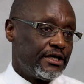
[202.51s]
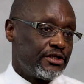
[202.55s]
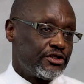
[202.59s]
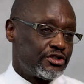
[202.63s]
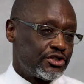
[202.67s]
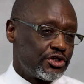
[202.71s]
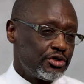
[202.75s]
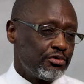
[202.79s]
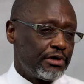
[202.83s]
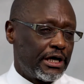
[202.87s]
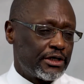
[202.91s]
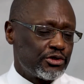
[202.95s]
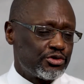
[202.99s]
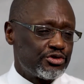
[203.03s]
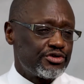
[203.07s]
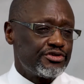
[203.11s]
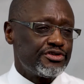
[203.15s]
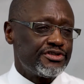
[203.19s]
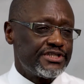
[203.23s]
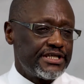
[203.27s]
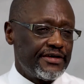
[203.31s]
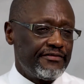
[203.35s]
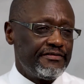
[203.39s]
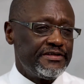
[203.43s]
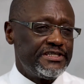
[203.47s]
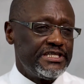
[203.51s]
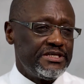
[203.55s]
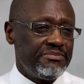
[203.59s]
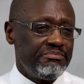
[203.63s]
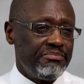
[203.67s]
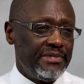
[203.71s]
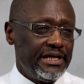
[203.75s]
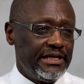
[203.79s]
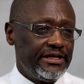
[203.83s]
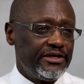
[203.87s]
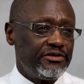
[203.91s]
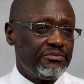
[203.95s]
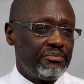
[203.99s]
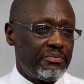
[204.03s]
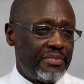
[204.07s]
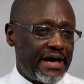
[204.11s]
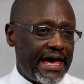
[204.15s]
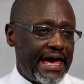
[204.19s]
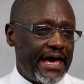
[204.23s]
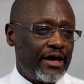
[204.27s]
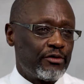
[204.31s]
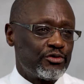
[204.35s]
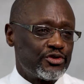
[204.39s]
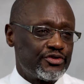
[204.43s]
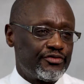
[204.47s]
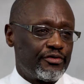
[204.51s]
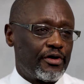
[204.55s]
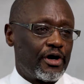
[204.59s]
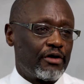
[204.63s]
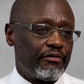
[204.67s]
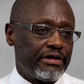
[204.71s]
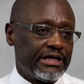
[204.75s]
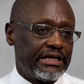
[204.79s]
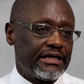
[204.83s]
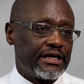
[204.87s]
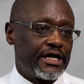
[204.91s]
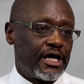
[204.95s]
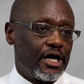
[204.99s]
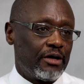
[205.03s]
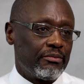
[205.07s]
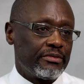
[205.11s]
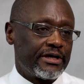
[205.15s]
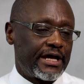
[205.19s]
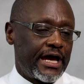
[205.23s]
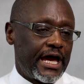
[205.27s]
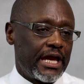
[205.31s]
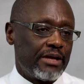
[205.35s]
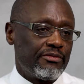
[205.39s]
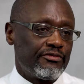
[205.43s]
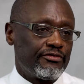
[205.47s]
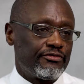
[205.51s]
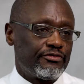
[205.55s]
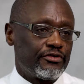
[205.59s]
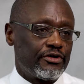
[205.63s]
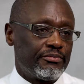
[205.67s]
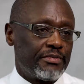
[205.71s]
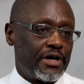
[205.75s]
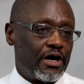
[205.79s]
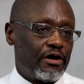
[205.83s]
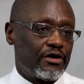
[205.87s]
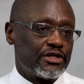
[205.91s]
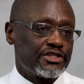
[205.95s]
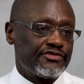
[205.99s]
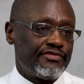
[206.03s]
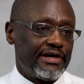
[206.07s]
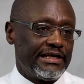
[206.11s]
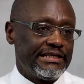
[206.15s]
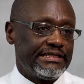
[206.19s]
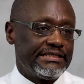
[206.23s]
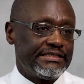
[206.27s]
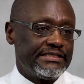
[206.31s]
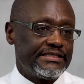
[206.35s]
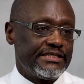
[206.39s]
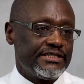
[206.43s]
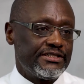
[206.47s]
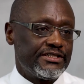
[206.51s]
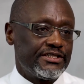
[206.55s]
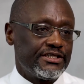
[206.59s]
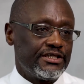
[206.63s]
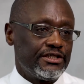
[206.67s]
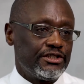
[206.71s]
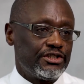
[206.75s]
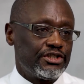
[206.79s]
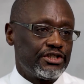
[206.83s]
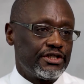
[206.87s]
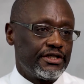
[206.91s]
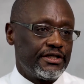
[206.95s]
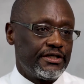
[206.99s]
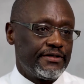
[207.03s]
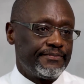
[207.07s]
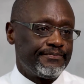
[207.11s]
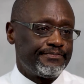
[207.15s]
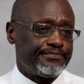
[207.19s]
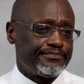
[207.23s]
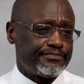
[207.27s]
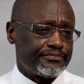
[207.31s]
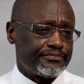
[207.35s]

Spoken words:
£270 million of our income came from Herts Valley CCG.